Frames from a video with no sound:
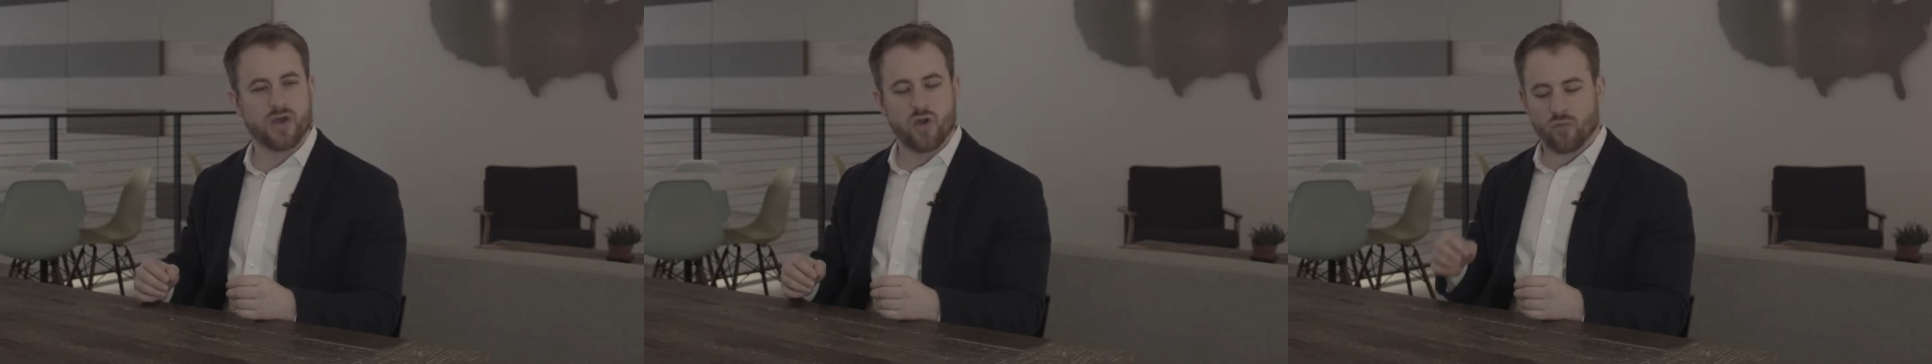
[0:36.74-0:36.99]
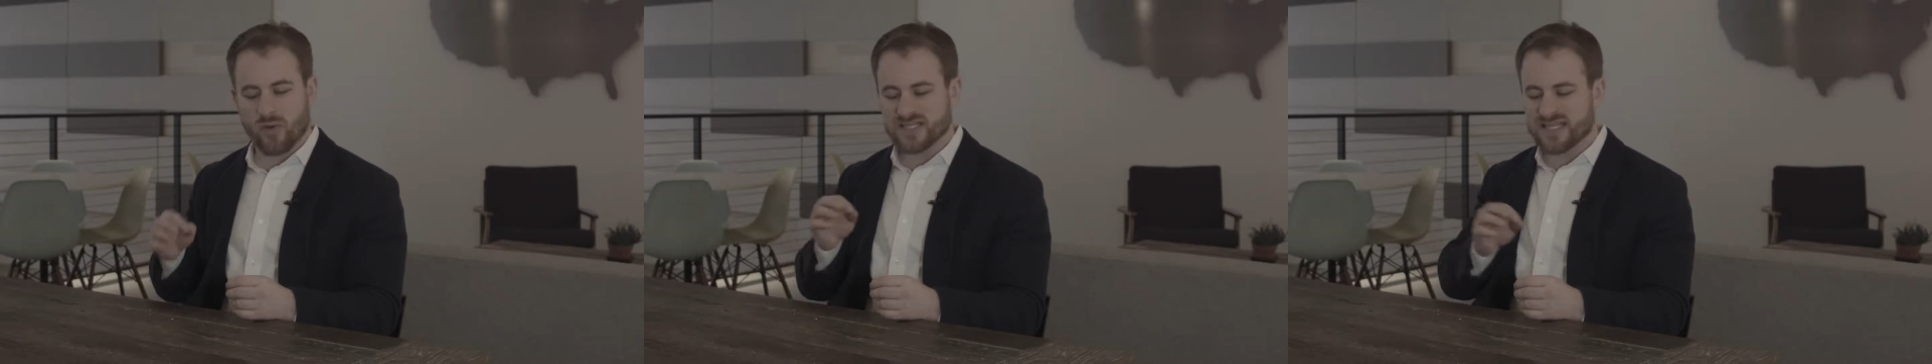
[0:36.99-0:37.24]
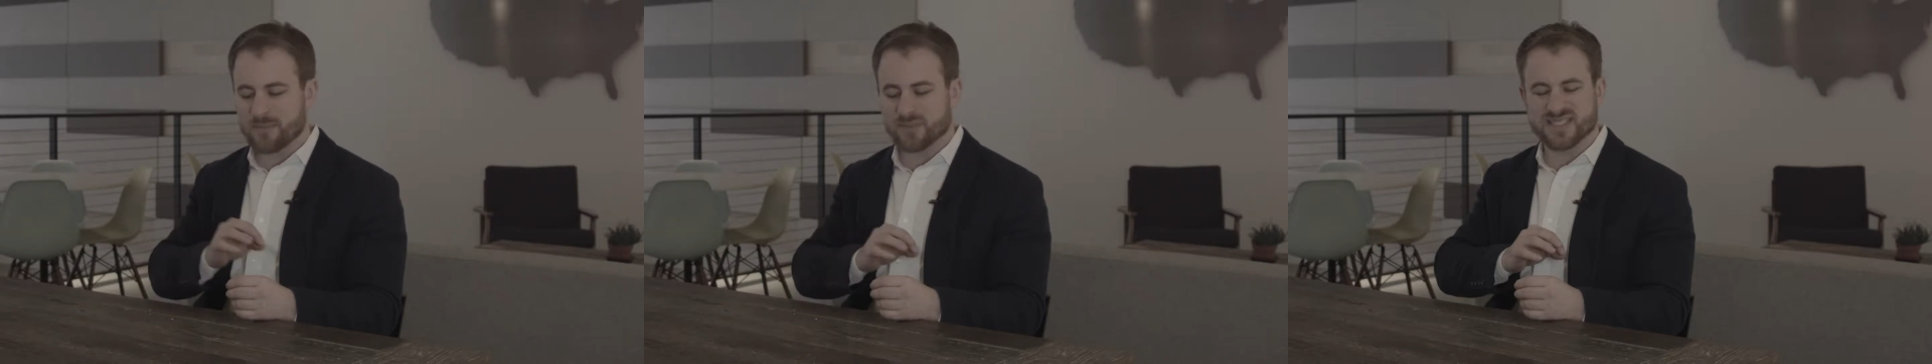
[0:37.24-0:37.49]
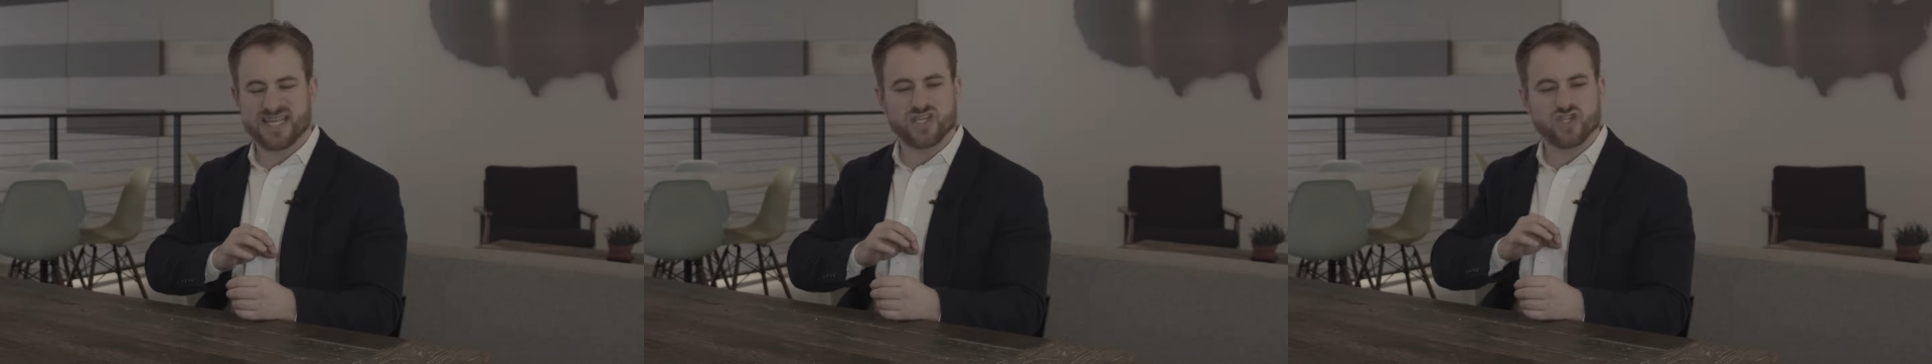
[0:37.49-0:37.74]
Rent
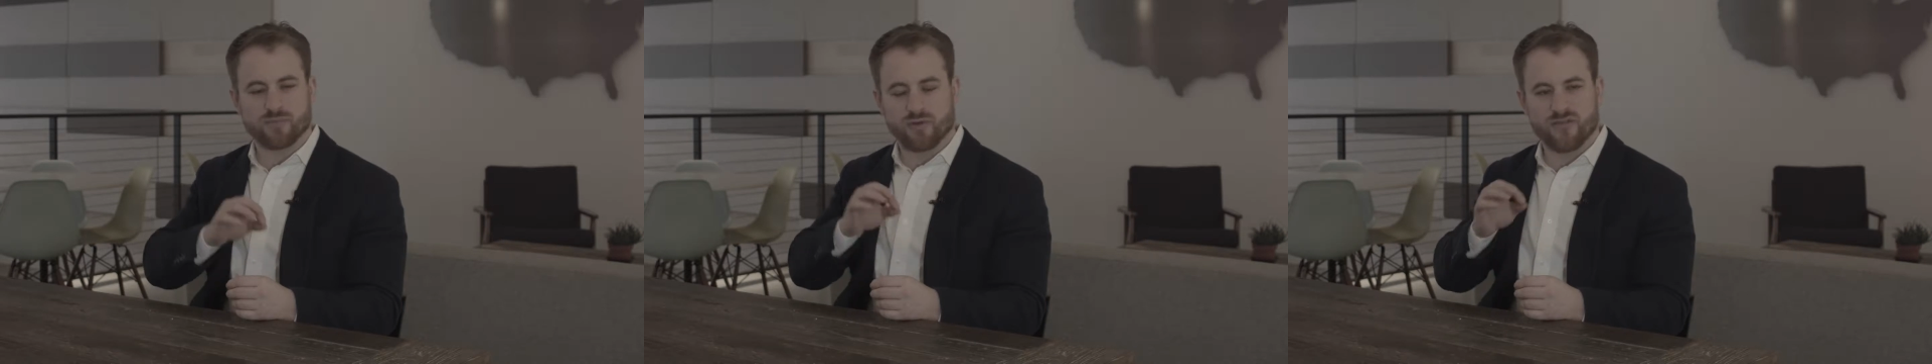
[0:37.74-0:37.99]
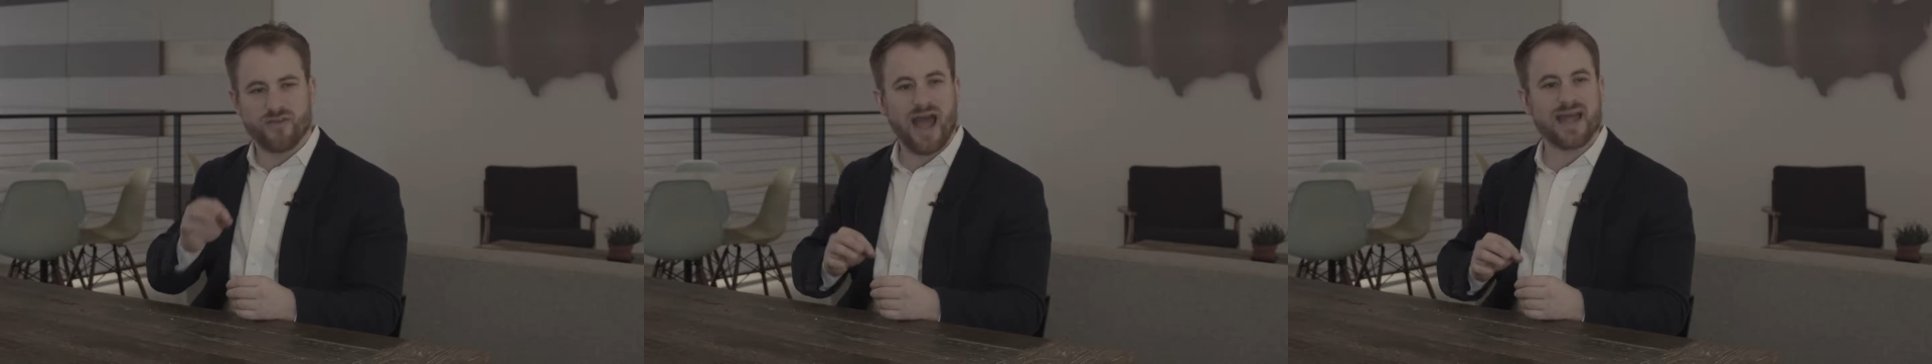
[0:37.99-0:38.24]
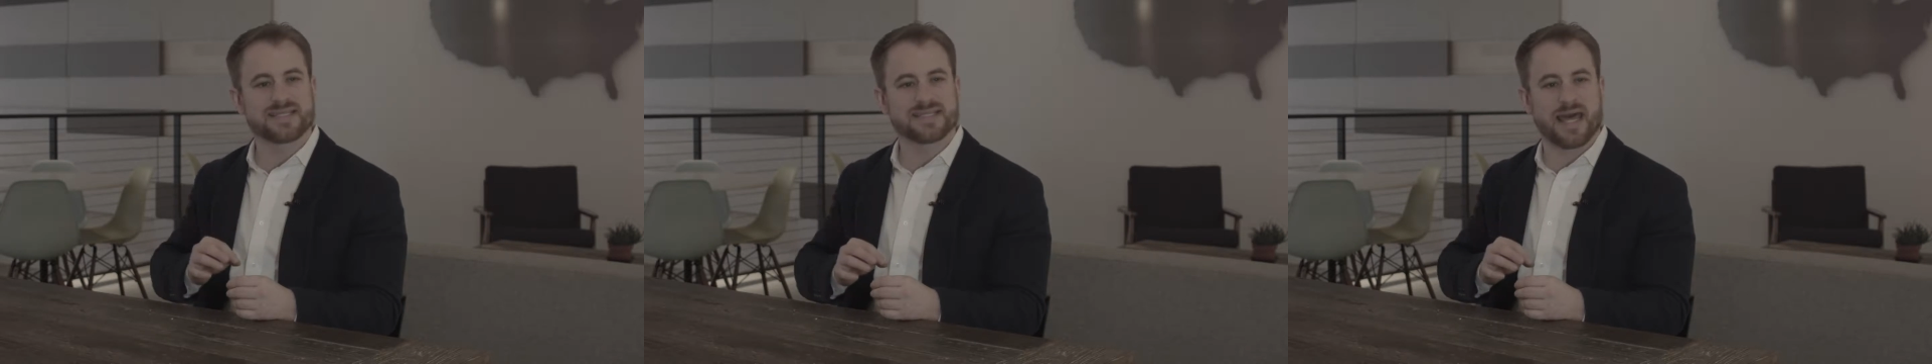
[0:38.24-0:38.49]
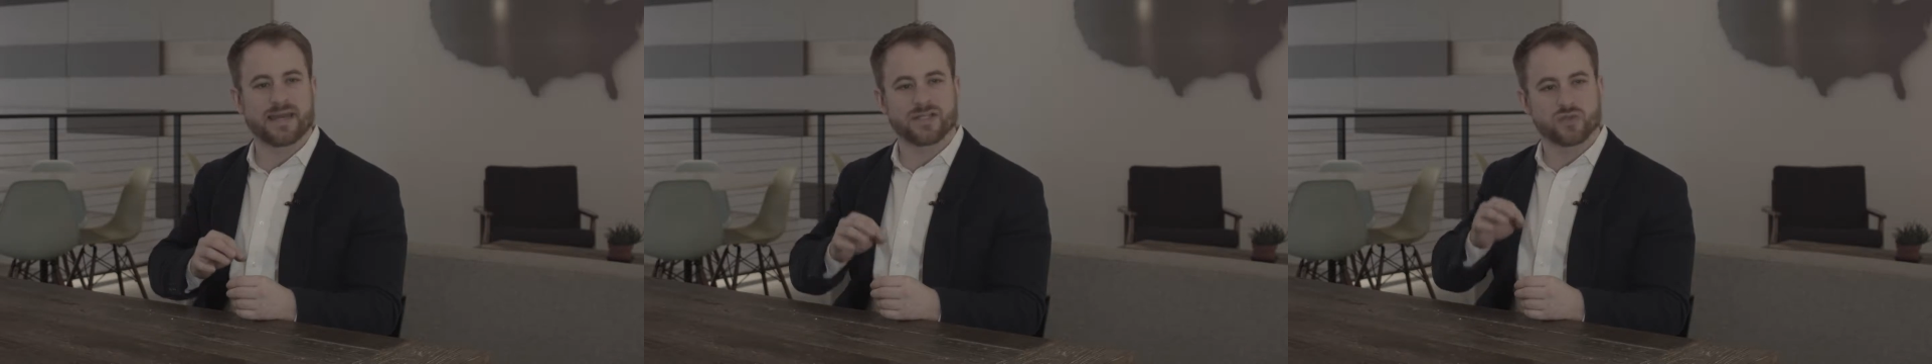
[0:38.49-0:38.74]
stabilization provides
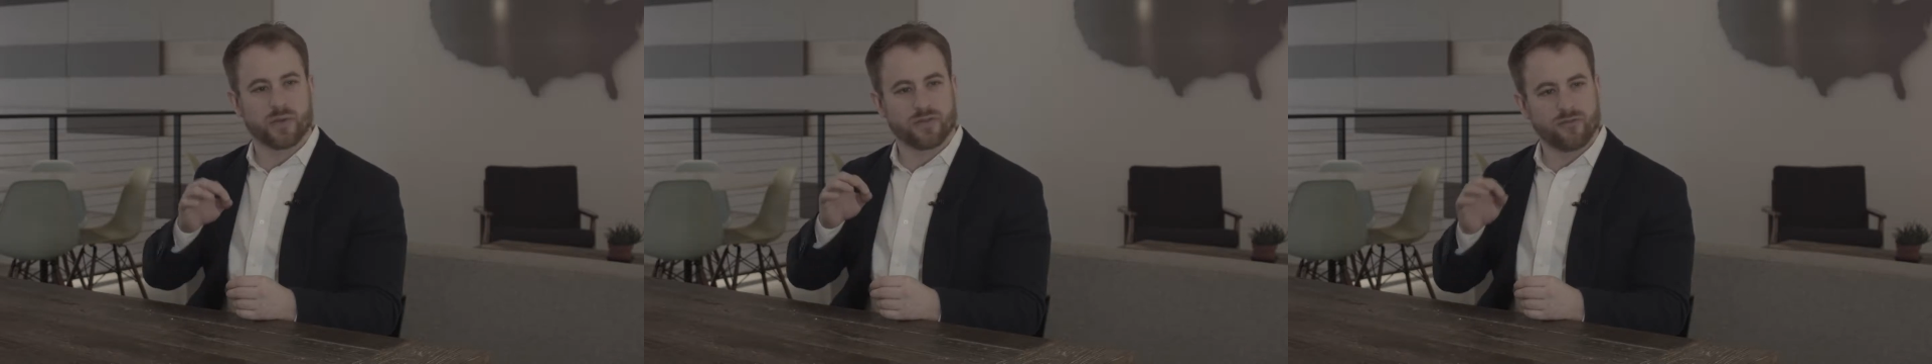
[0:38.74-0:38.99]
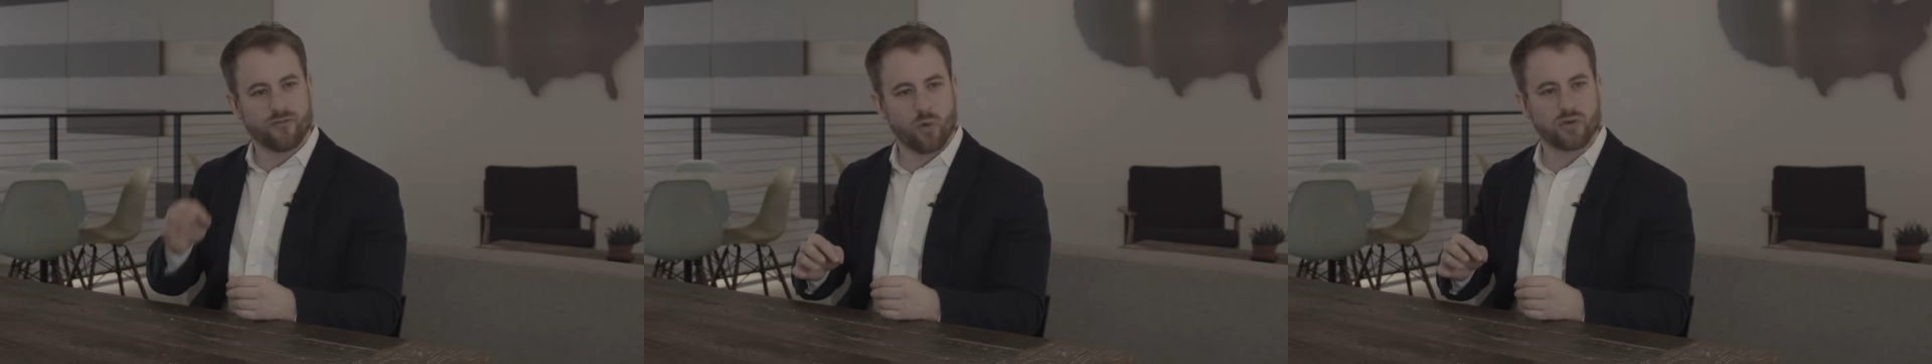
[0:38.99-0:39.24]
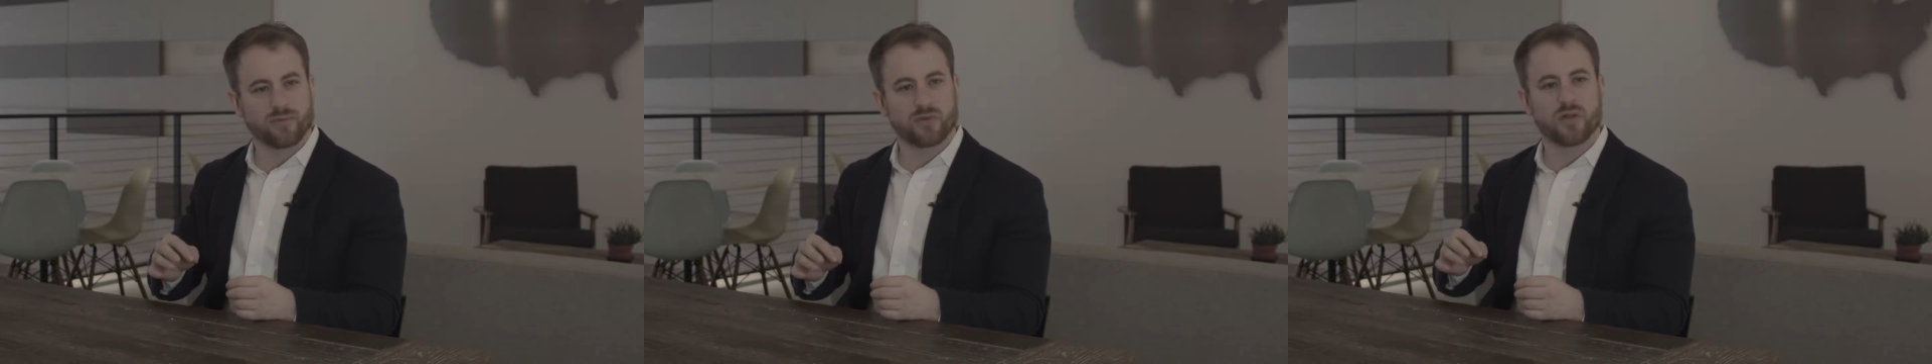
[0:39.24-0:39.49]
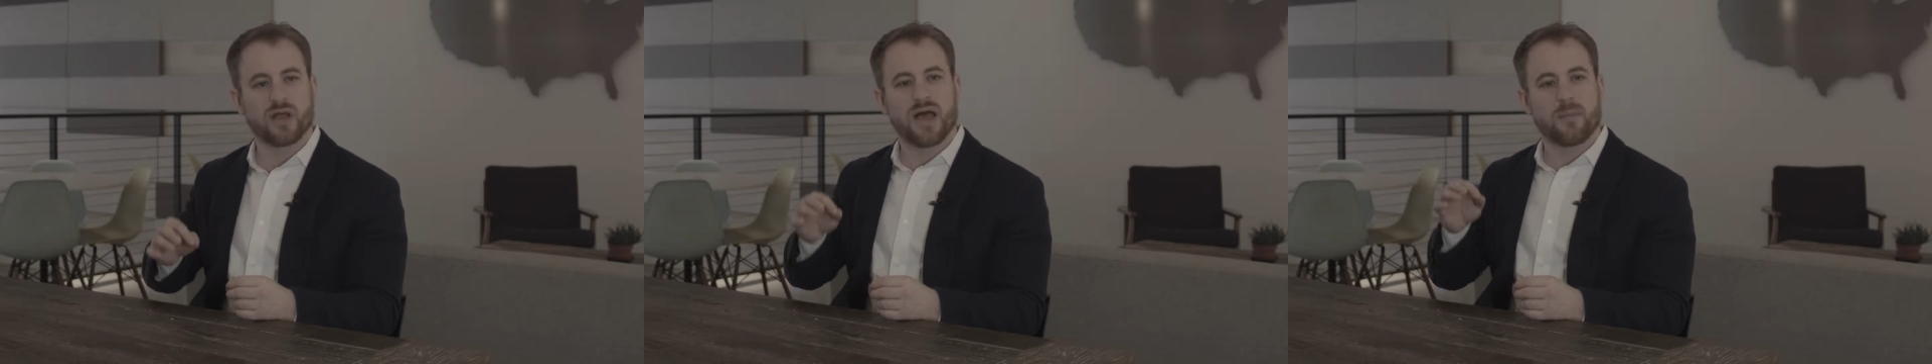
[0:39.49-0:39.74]
tenants with
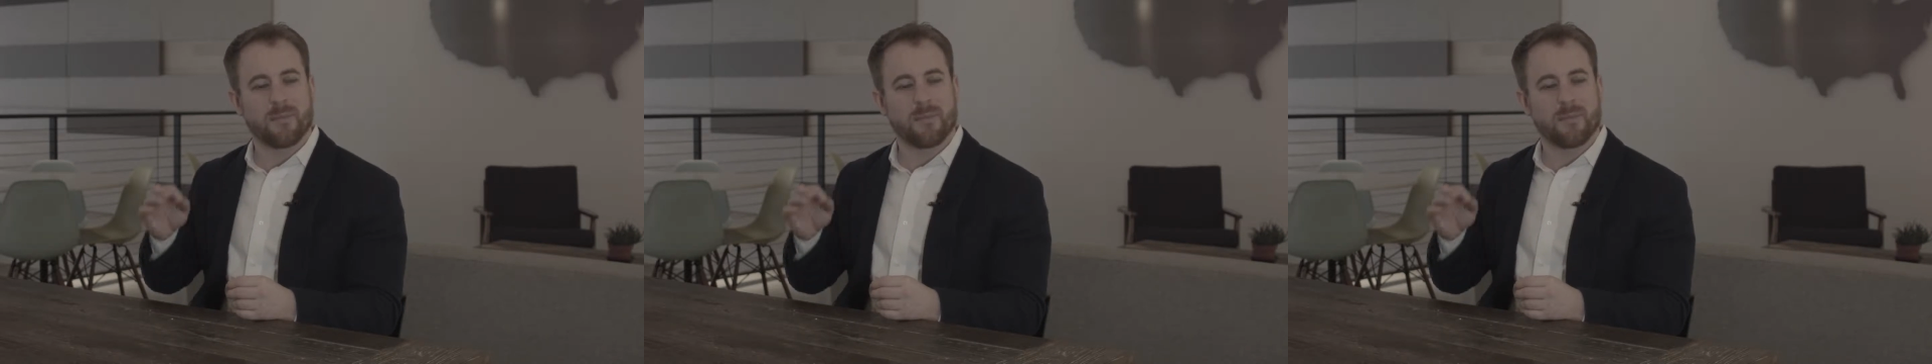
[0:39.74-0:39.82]
affordable,